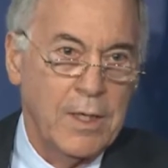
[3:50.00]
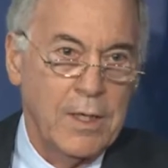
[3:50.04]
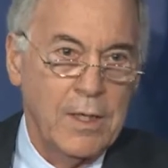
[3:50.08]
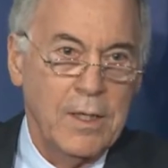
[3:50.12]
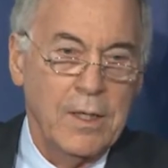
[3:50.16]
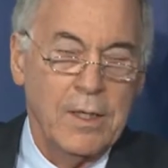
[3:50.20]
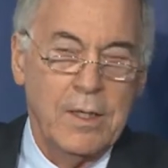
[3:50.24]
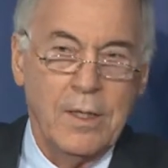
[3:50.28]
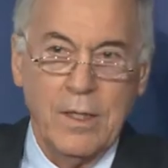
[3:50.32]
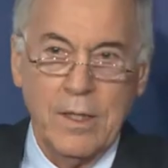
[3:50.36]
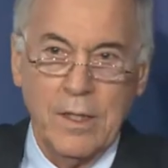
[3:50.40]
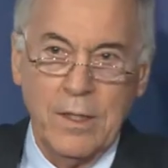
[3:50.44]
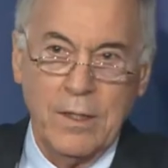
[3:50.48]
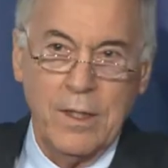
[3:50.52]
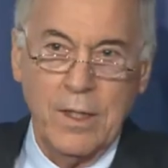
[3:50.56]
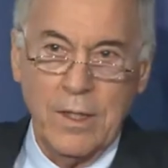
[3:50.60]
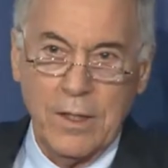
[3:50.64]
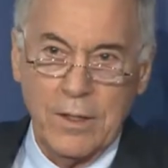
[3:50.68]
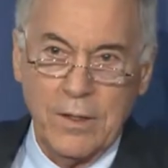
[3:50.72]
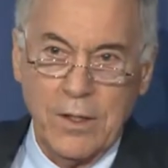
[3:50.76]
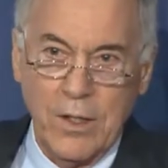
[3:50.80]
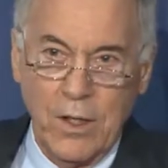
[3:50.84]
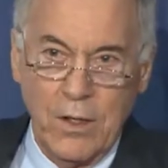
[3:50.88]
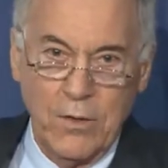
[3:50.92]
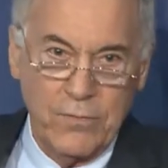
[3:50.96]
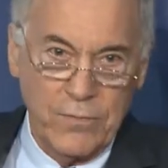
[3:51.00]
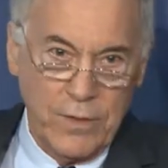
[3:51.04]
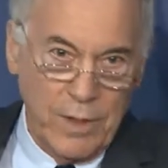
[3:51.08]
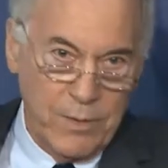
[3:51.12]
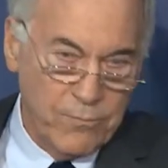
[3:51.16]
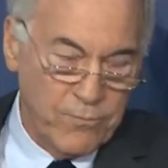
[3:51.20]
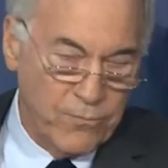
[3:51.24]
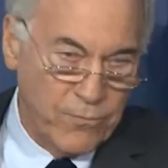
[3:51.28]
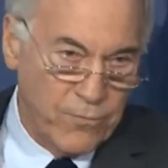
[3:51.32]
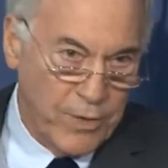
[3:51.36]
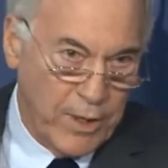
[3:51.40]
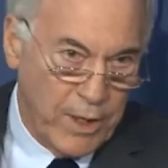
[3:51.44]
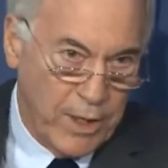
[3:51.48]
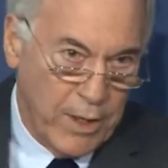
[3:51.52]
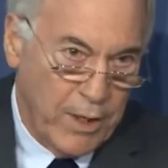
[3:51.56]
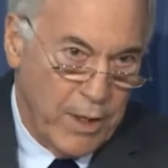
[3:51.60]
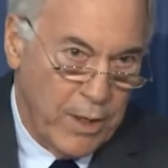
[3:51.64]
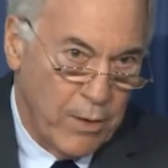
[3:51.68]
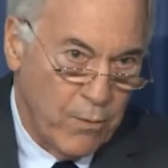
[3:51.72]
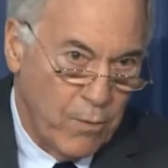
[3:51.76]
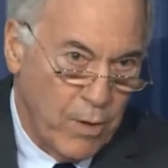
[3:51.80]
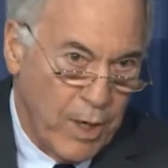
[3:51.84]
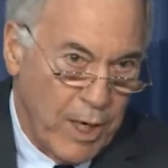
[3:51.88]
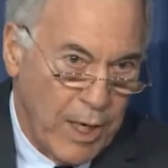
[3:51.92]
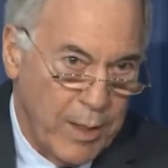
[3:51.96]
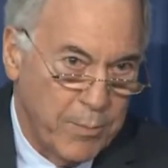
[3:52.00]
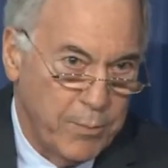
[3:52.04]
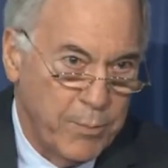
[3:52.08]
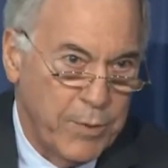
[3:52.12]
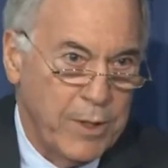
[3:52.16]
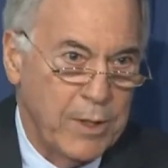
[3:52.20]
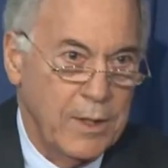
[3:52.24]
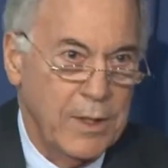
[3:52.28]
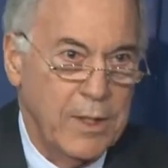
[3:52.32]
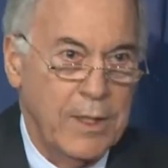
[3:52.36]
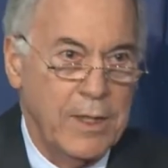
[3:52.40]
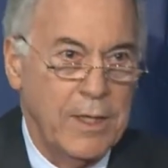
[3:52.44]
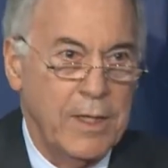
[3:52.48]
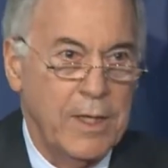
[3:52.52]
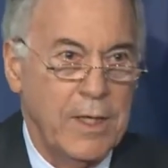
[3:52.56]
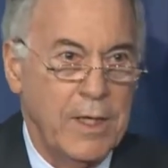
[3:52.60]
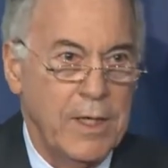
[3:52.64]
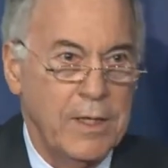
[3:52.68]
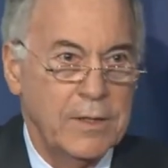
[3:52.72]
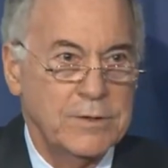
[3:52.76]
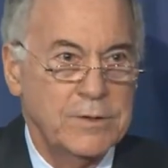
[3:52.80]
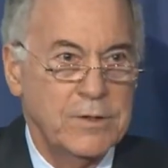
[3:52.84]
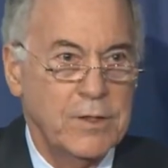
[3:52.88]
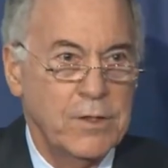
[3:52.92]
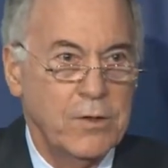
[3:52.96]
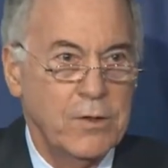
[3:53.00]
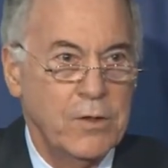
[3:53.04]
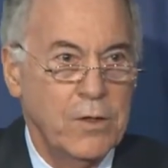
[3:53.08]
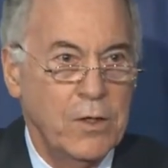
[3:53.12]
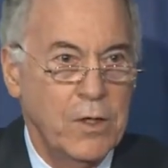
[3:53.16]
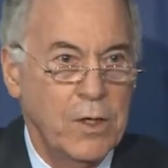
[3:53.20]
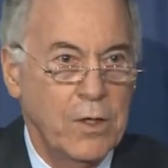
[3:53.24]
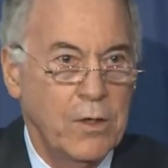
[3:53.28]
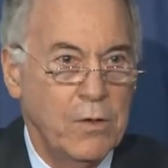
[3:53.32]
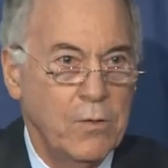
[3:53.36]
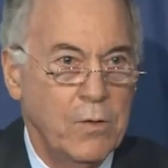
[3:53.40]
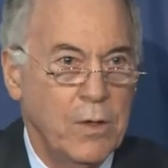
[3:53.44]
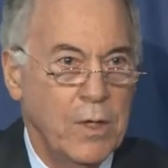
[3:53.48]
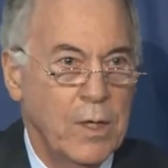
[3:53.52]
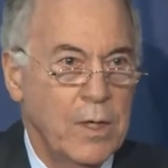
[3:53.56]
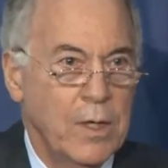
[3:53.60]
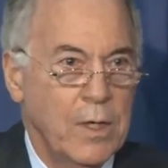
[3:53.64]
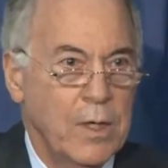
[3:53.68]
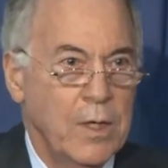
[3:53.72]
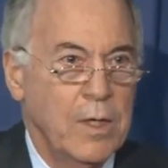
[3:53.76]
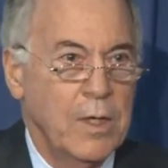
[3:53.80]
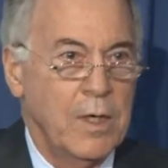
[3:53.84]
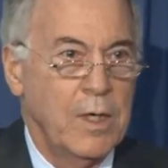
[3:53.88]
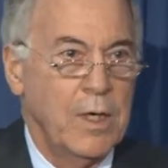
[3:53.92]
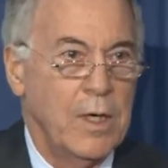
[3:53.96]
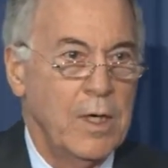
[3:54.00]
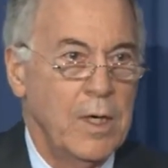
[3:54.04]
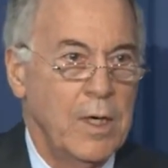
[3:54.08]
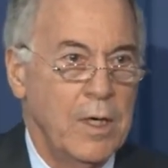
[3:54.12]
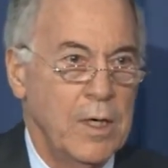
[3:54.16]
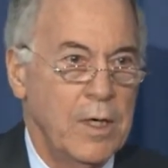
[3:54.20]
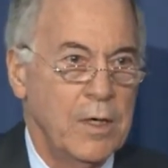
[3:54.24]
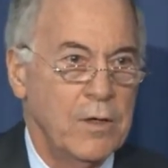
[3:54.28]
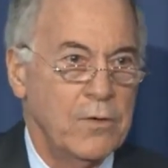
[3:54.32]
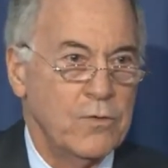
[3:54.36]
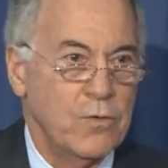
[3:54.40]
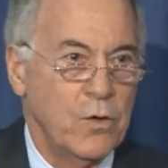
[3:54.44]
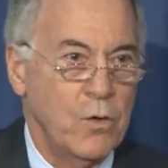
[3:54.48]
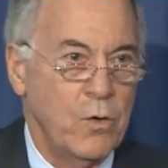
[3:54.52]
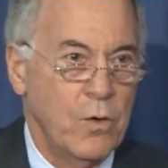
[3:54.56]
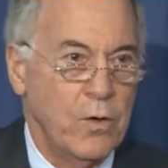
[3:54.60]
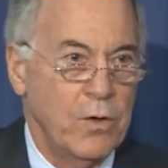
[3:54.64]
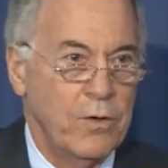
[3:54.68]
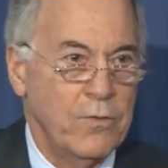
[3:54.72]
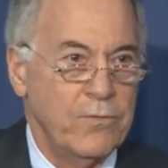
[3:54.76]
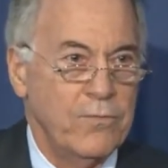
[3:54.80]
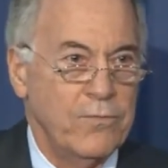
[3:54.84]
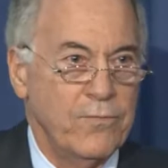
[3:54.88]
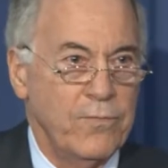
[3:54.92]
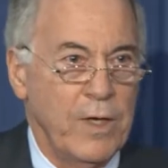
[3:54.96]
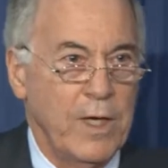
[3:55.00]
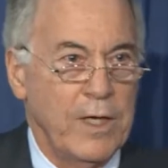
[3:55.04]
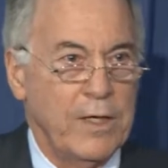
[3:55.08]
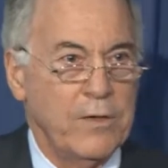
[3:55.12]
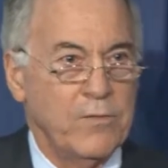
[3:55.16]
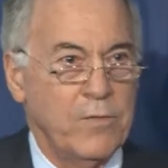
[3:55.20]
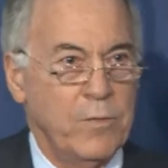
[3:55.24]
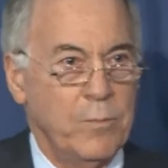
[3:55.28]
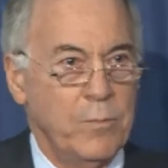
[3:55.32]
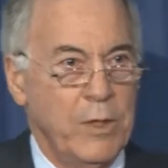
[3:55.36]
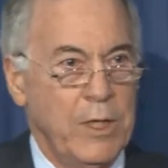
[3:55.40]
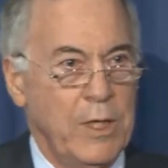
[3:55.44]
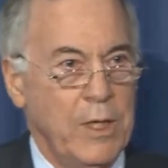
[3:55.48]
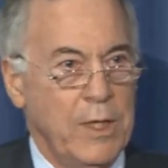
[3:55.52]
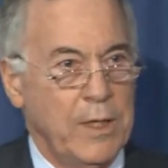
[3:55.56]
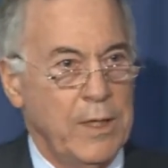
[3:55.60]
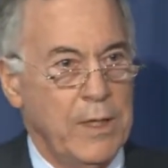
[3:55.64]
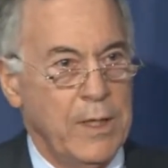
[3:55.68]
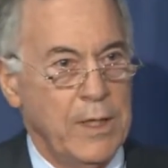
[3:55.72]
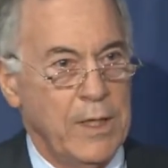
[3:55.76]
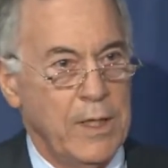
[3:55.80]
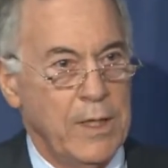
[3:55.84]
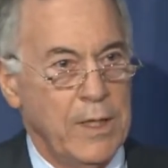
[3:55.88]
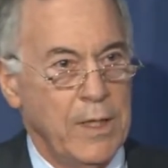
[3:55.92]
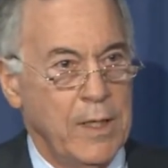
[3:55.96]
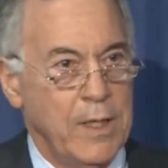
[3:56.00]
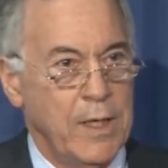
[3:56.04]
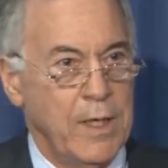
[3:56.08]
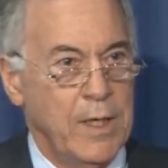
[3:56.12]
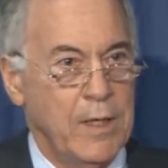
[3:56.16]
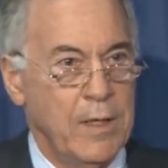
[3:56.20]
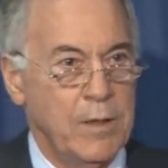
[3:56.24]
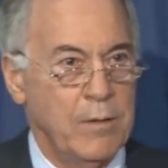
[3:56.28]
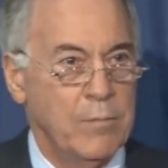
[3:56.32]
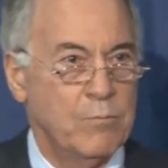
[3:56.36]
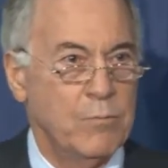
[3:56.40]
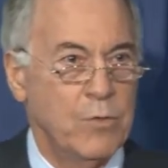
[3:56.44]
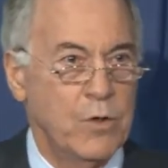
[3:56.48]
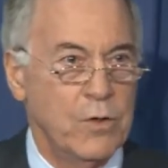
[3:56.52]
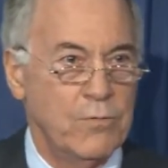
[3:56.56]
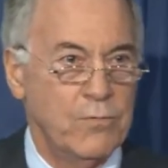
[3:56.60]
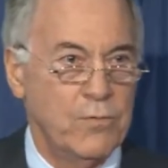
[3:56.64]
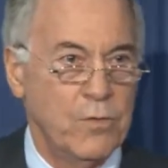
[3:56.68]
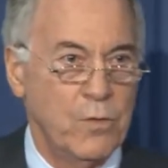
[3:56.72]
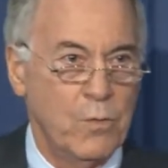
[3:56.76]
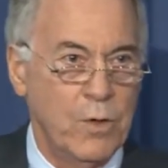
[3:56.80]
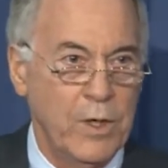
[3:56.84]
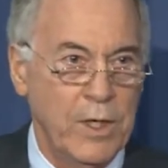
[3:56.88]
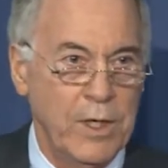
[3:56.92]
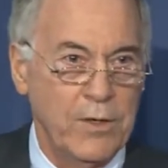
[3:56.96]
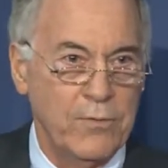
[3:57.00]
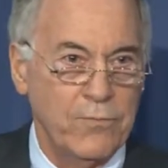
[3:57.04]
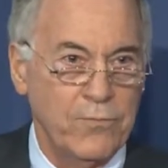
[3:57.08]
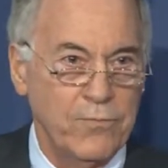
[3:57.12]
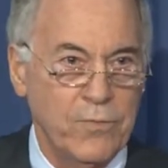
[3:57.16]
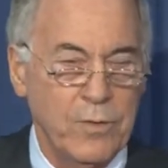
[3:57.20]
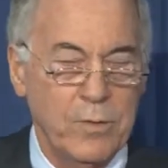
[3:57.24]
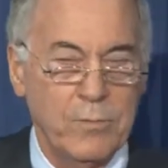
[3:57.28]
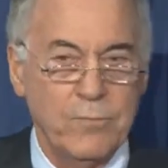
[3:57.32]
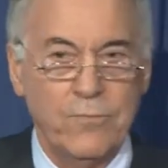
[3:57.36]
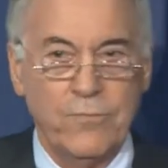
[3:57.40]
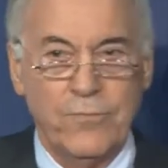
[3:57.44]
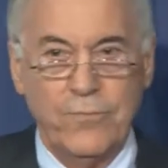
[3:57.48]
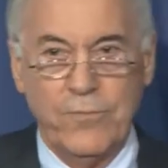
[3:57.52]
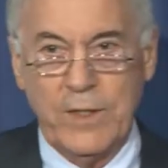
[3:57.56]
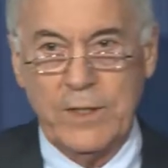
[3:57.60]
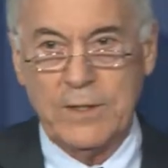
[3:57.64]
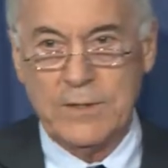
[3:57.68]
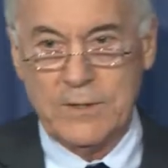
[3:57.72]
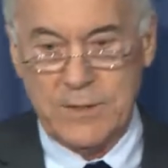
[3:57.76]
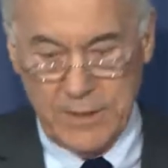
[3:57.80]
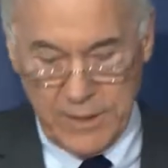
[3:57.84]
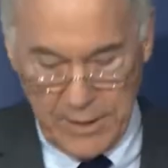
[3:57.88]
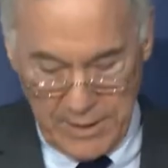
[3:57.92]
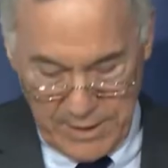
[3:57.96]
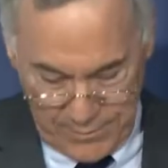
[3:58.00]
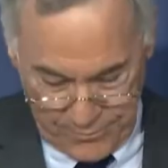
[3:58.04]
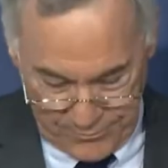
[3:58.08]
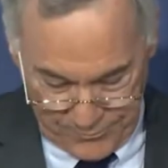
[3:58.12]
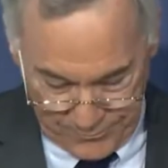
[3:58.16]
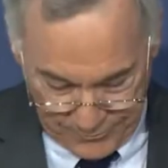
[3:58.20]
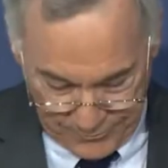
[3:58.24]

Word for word: it, it, it goes up very rapidly as you go uh, towards flexibility and move away from fixity